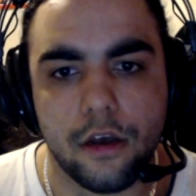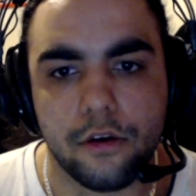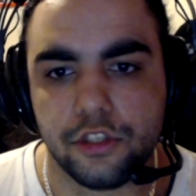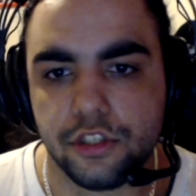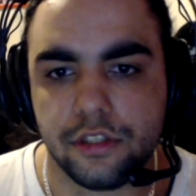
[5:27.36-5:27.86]

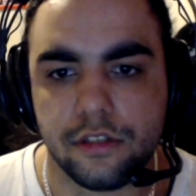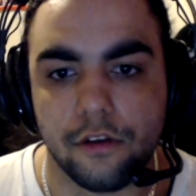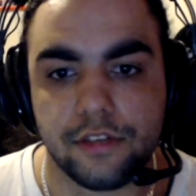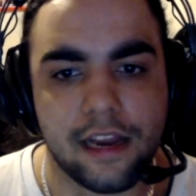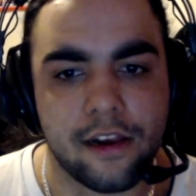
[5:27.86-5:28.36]
Just I
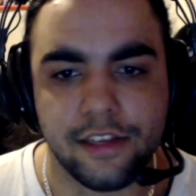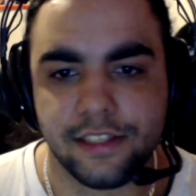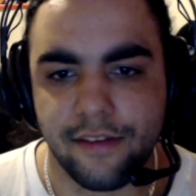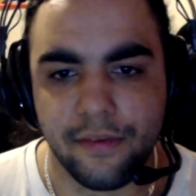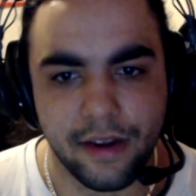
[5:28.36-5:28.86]
was
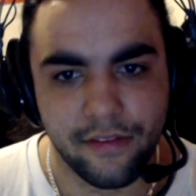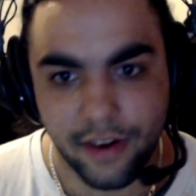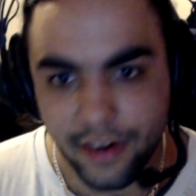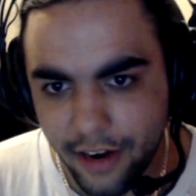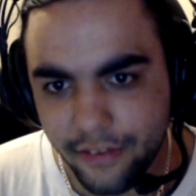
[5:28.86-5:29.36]
analyzing everybody
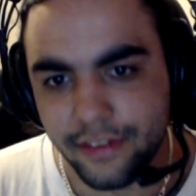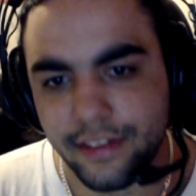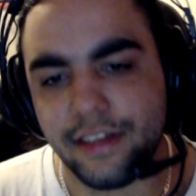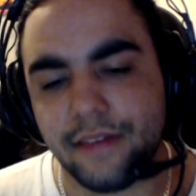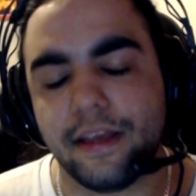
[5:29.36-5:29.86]
very
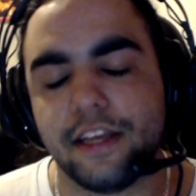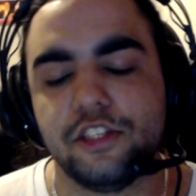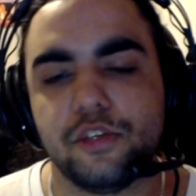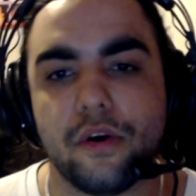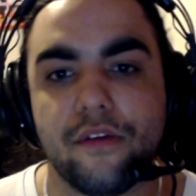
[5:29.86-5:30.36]
carefully and making
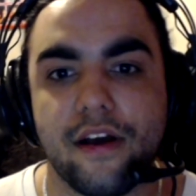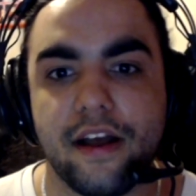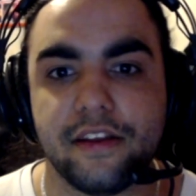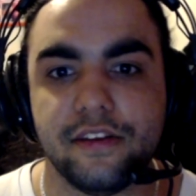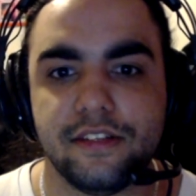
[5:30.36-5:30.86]
sure that I
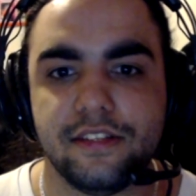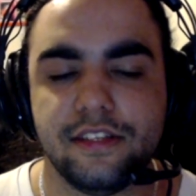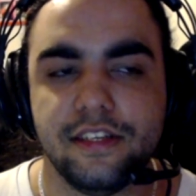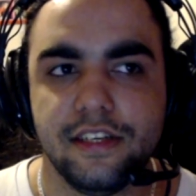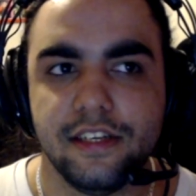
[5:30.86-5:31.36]
could
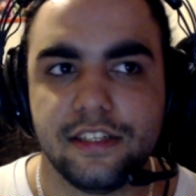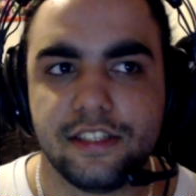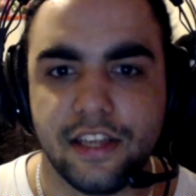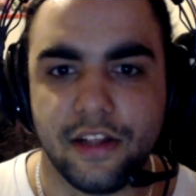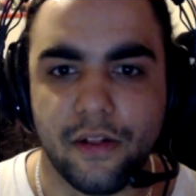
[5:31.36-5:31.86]

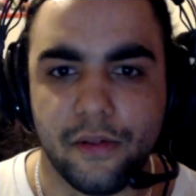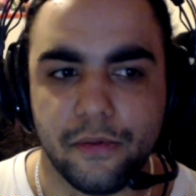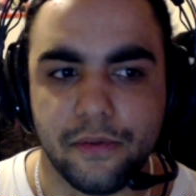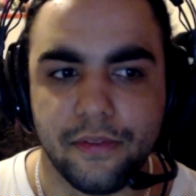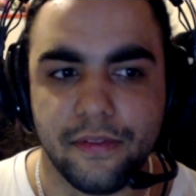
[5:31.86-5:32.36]

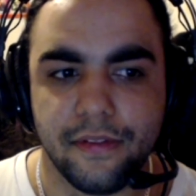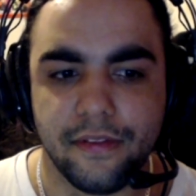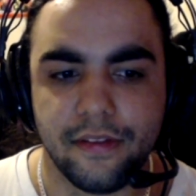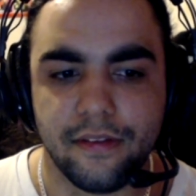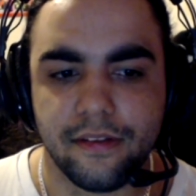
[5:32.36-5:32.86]
still
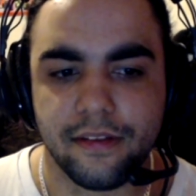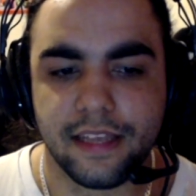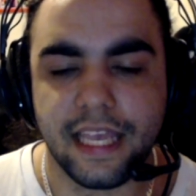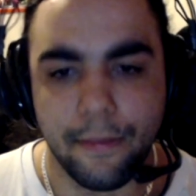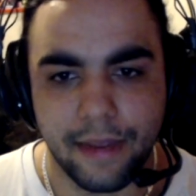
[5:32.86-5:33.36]

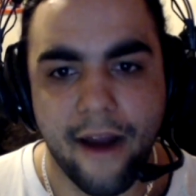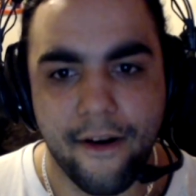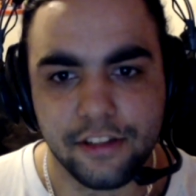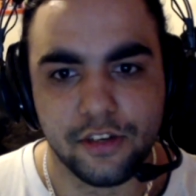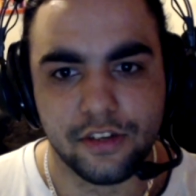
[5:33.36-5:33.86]
keep
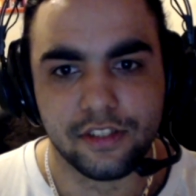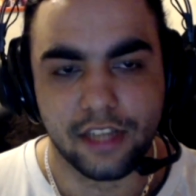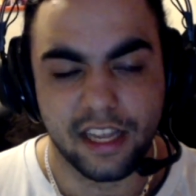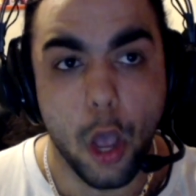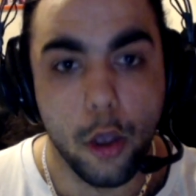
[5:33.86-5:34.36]
characters
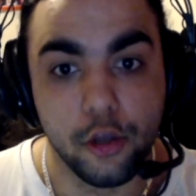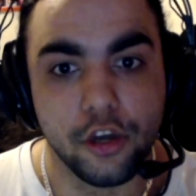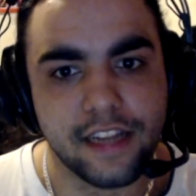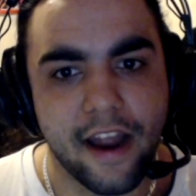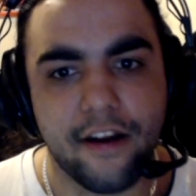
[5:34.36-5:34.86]
like
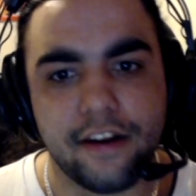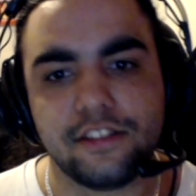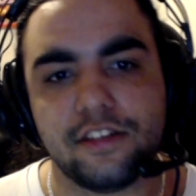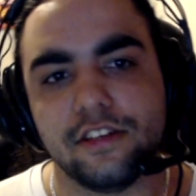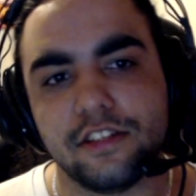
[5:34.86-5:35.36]
good
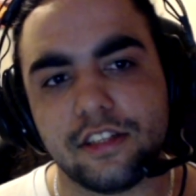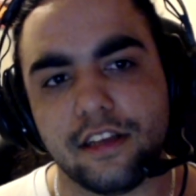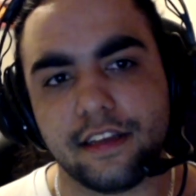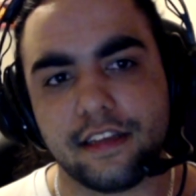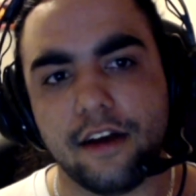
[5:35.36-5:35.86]
characters.
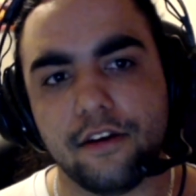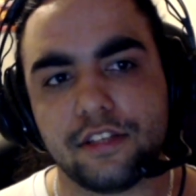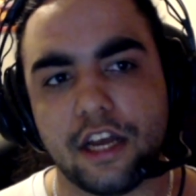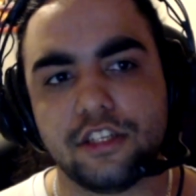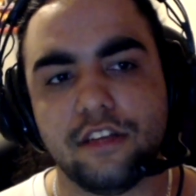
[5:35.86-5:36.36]
Like I was
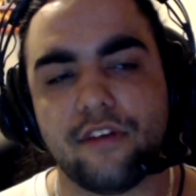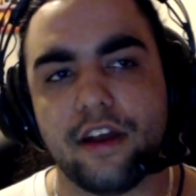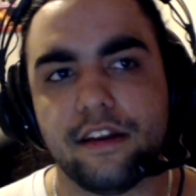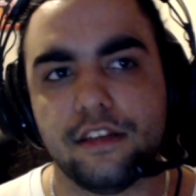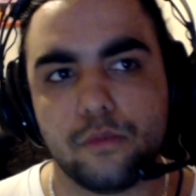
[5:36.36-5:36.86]
actually
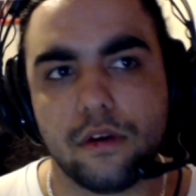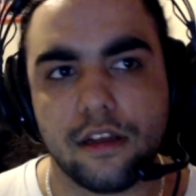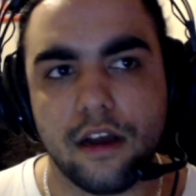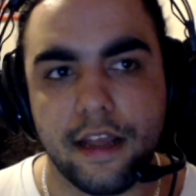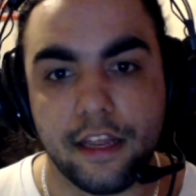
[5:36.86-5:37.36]
fighting this one
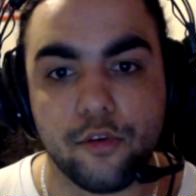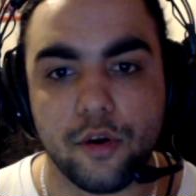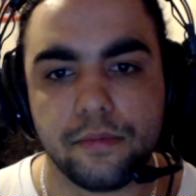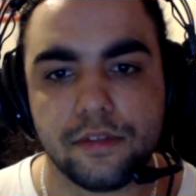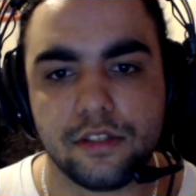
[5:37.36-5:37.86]
guy in
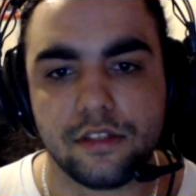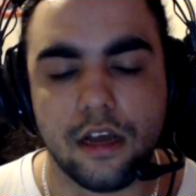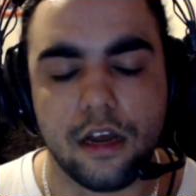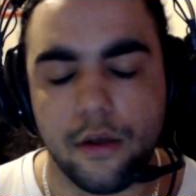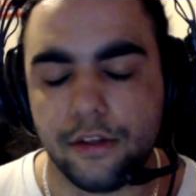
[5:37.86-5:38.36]
groups,
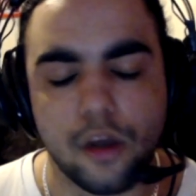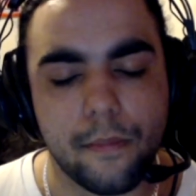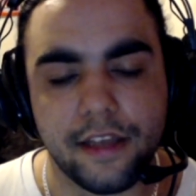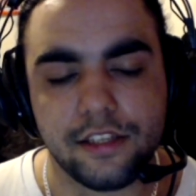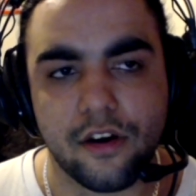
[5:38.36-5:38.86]
no, in top
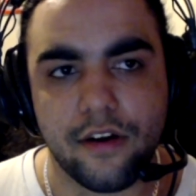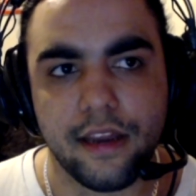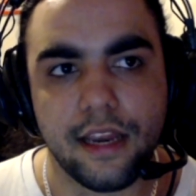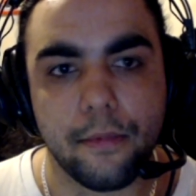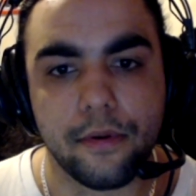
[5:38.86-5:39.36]
eight, sorry,
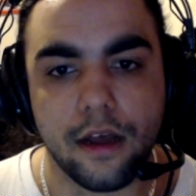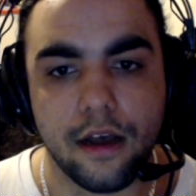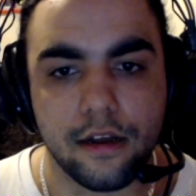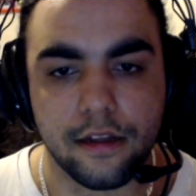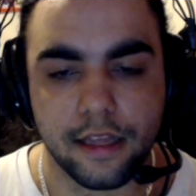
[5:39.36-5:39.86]
named
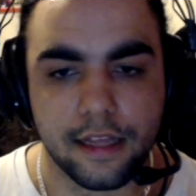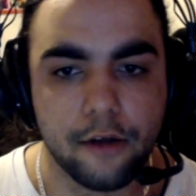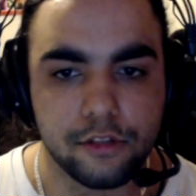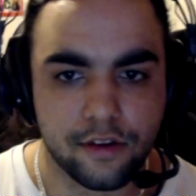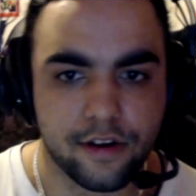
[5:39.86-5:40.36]
like Kyle
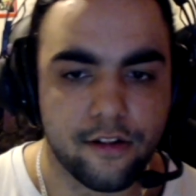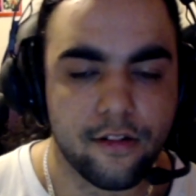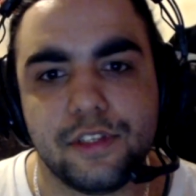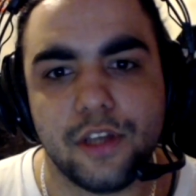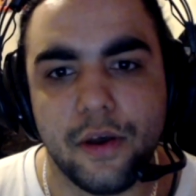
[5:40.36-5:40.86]
Terrell.
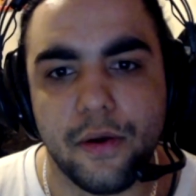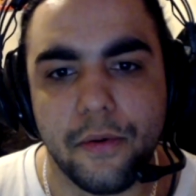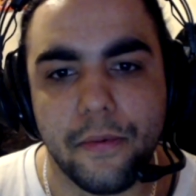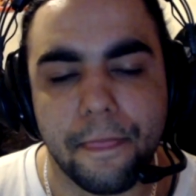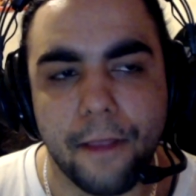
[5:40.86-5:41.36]

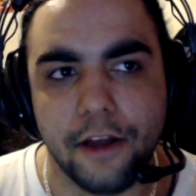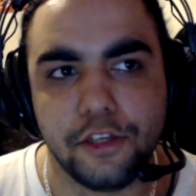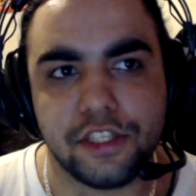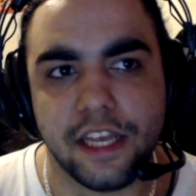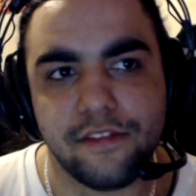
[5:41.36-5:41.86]
So I
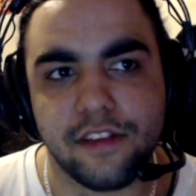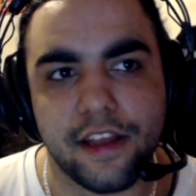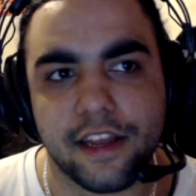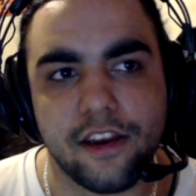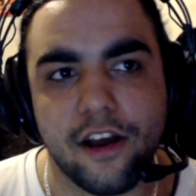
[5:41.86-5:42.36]
just saved
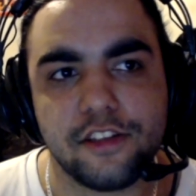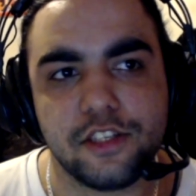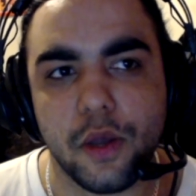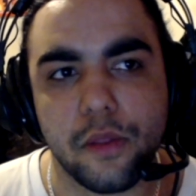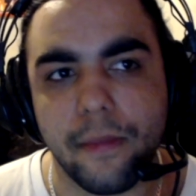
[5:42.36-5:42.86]
like
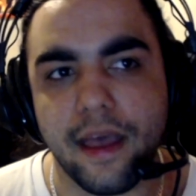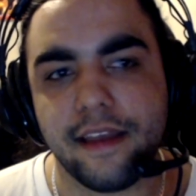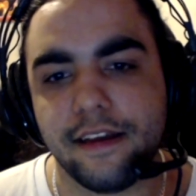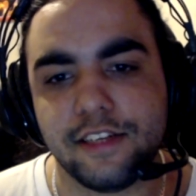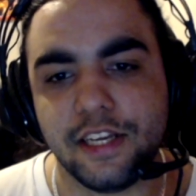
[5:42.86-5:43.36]
Nagata and May
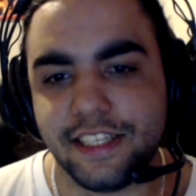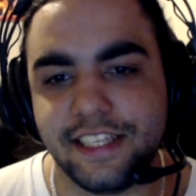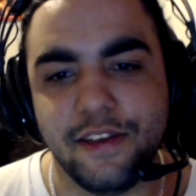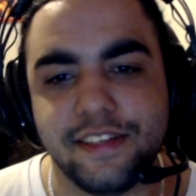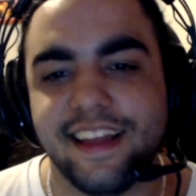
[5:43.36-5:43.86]
and just
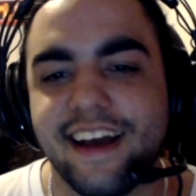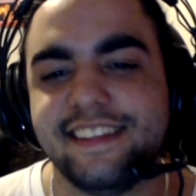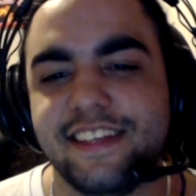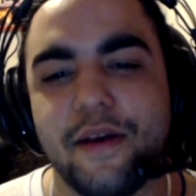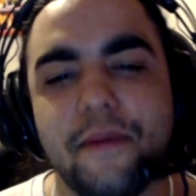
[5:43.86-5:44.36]
used
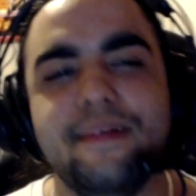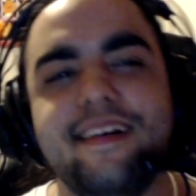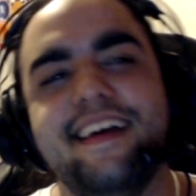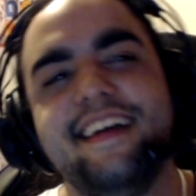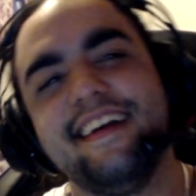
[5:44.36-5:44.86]
Nagata and
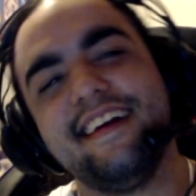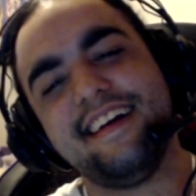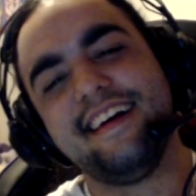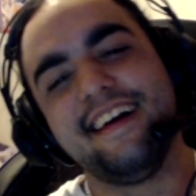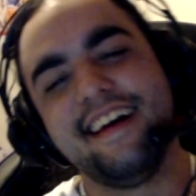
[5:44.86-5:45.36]
May.
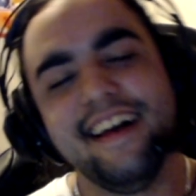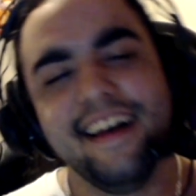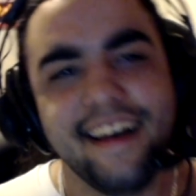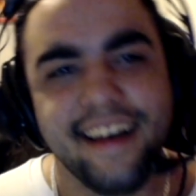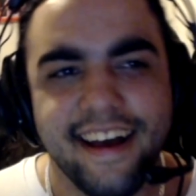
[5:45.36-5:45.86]

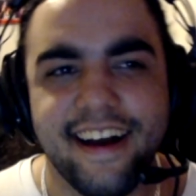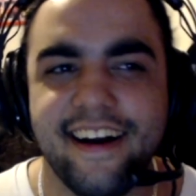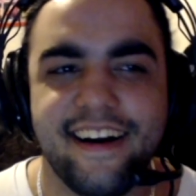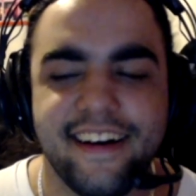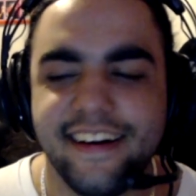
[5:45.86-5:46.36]

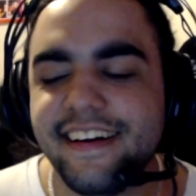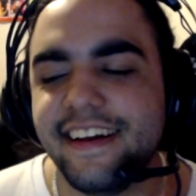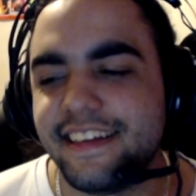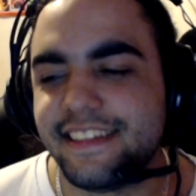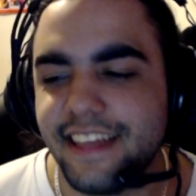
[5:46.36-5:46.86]
Now
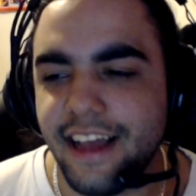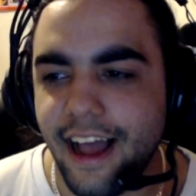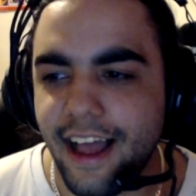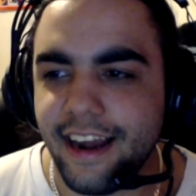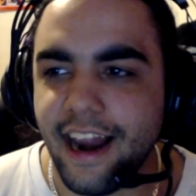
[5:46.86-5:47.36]

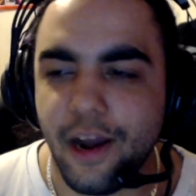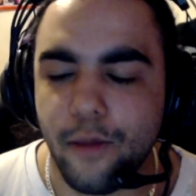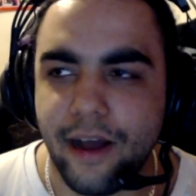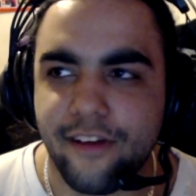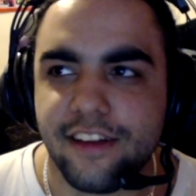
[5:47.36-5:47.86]
I look
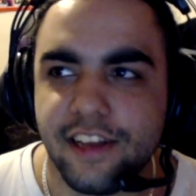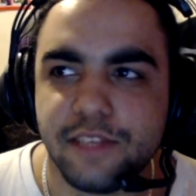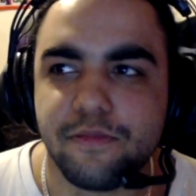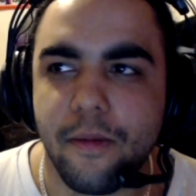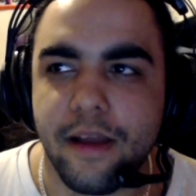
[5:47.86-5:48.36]
back on it, it's
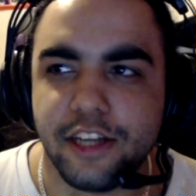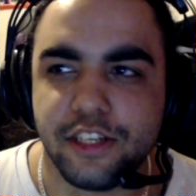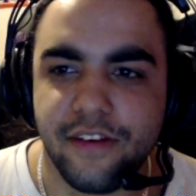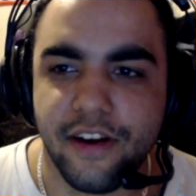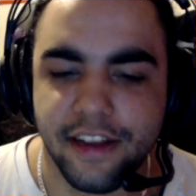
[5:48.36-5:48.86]
probably actually
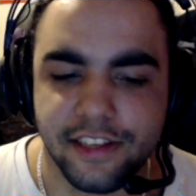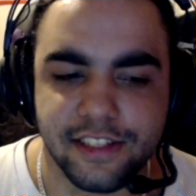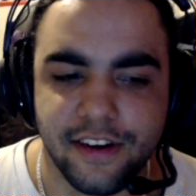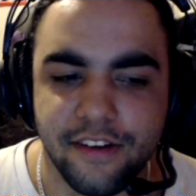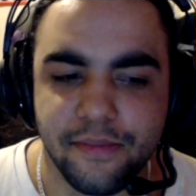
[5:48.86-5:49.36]
very
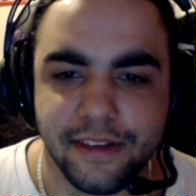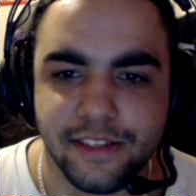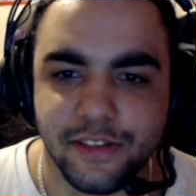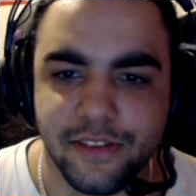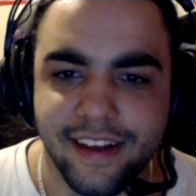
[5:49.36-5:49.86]
unnecessary for me to
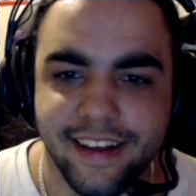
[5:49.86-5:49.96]
do that.